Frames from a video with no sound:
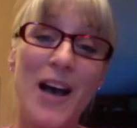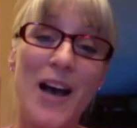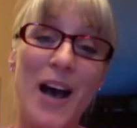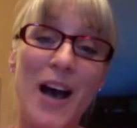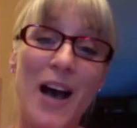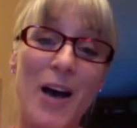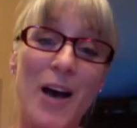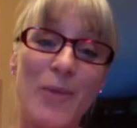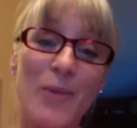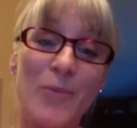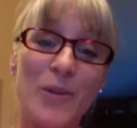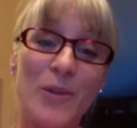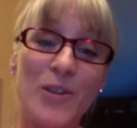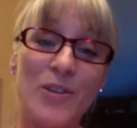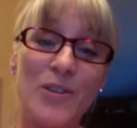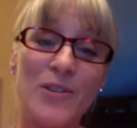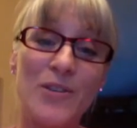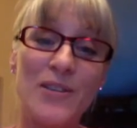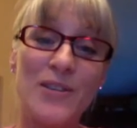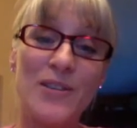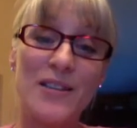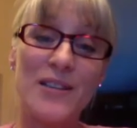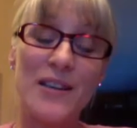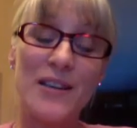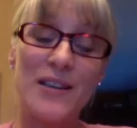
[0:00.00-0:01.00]
when you
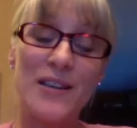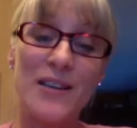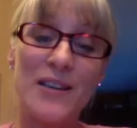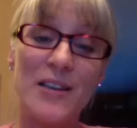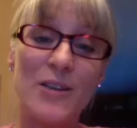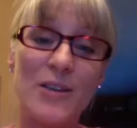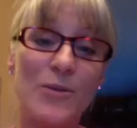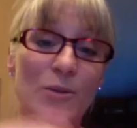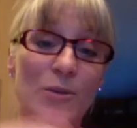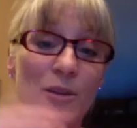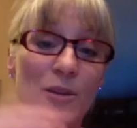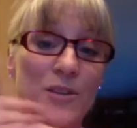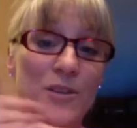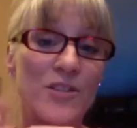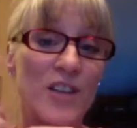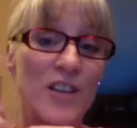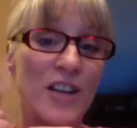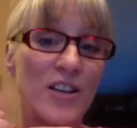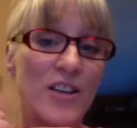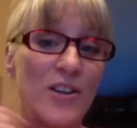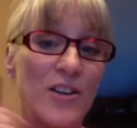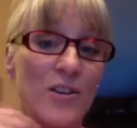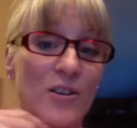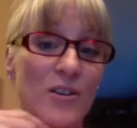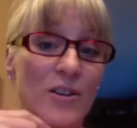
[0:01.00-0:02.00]
decide that you want to
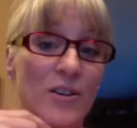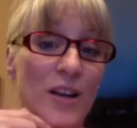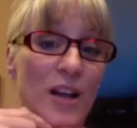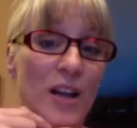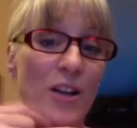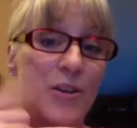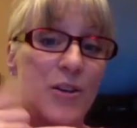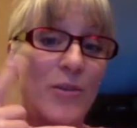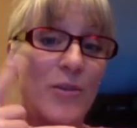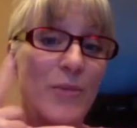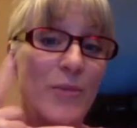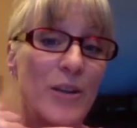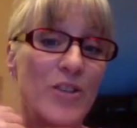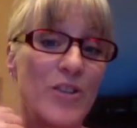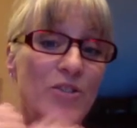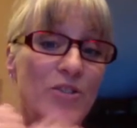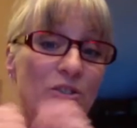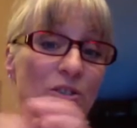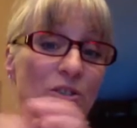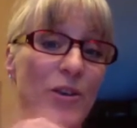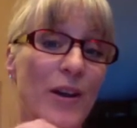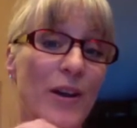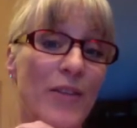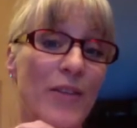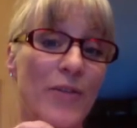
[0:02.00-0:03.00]
check your color and make sure
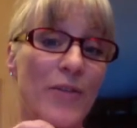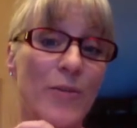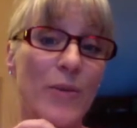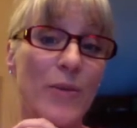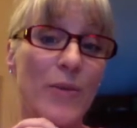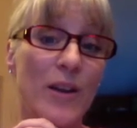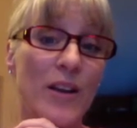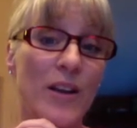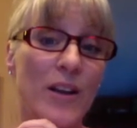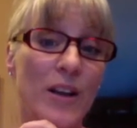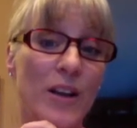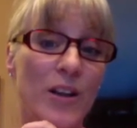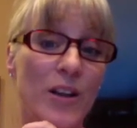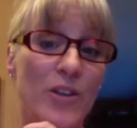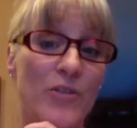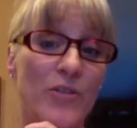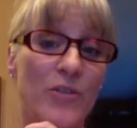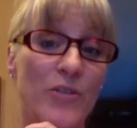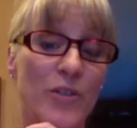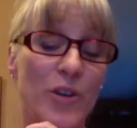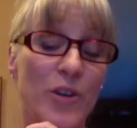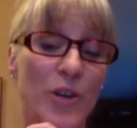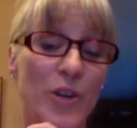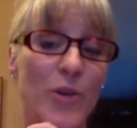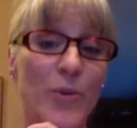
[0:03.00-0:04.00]
you have the right color
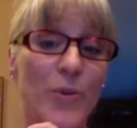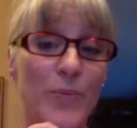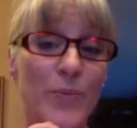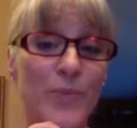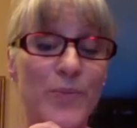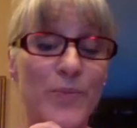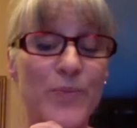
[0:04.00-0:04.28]
for you.